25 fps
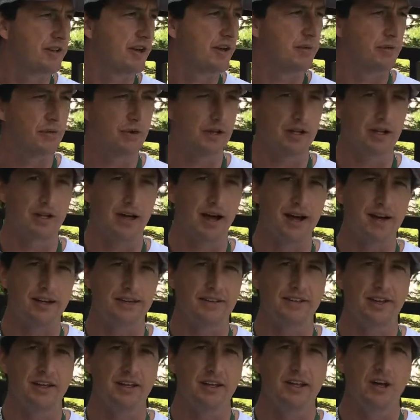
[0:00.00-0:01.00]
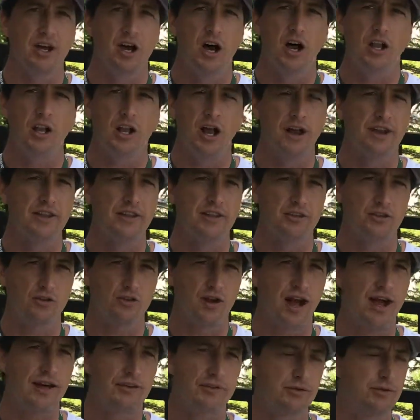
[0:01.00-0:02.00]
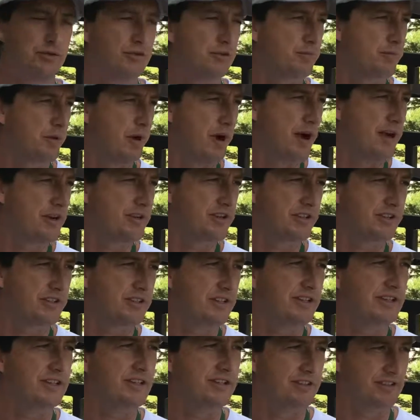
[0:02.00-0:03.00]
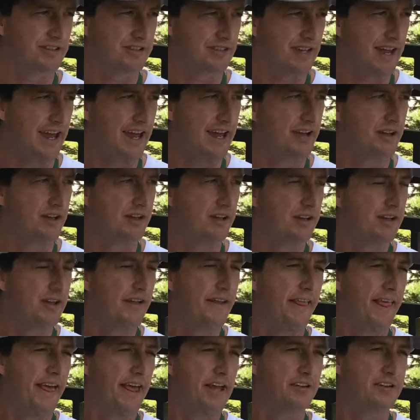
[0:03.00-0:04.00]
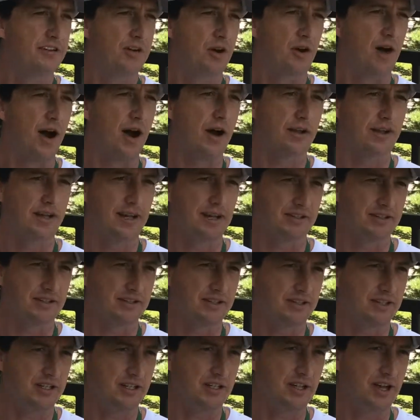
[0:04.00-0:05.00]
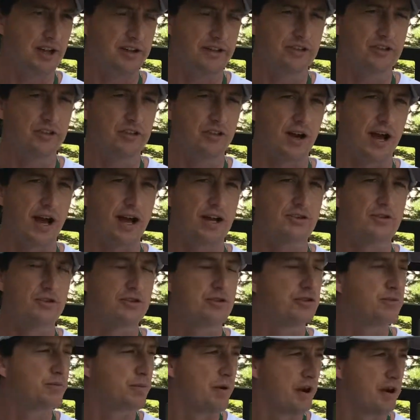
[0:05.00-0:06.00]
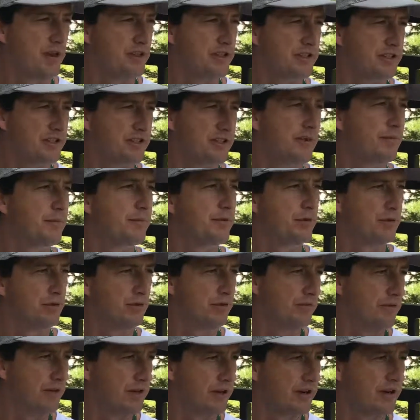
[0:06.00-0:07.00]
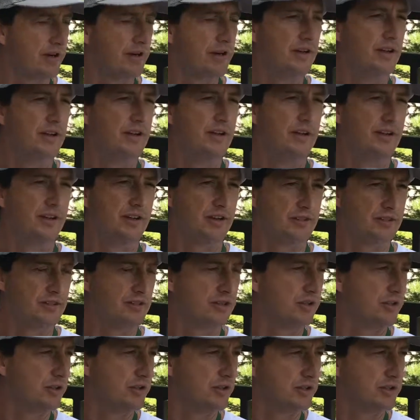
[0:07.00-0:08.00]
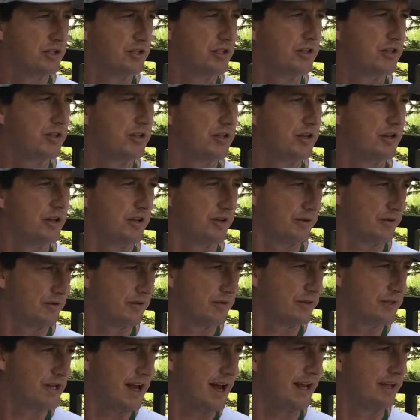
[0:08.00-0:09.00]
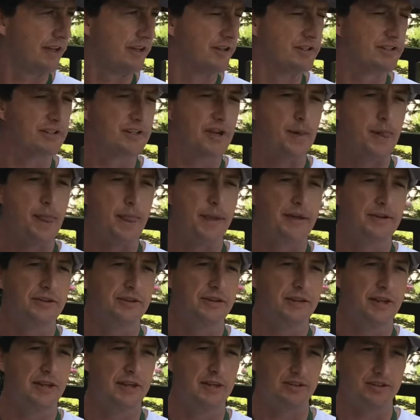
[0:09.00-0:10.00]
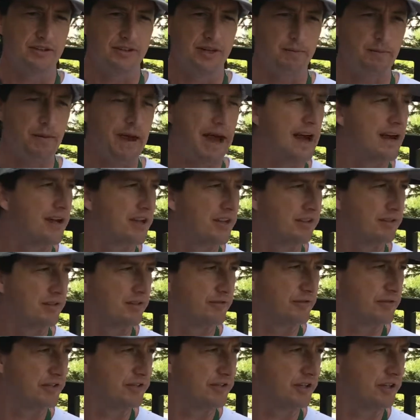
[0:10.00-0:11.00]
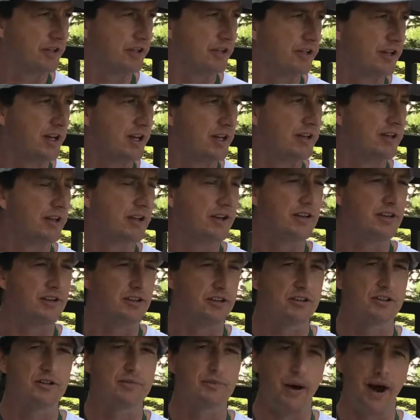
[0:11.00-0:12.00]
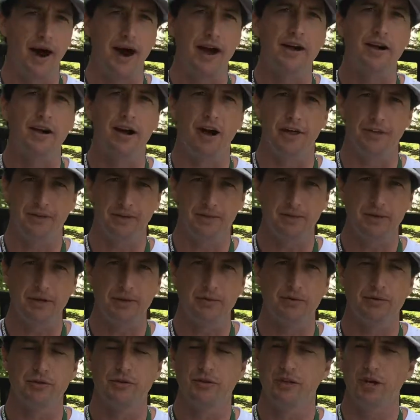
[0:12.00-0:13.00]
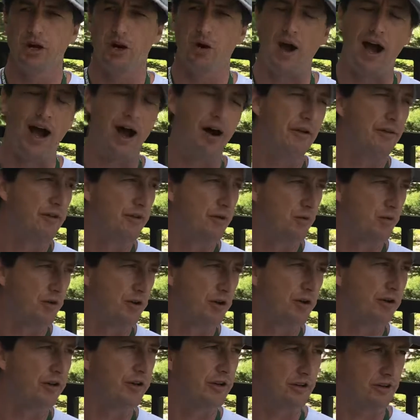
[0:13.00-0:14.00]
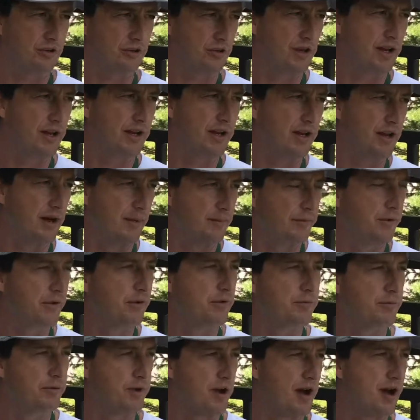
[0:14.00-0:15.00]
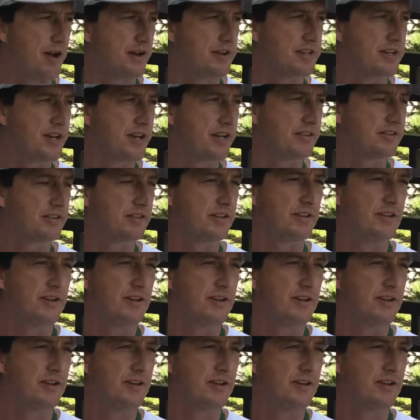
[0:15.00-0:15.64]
And I realized that a lot of these grassroots projects needed to scale, and so I'd like to see a lot of these grassroots projects that prove their, their solution to their challenge, to then sit back as a facilitator and inspire other people to go out in the world and create and upload projects.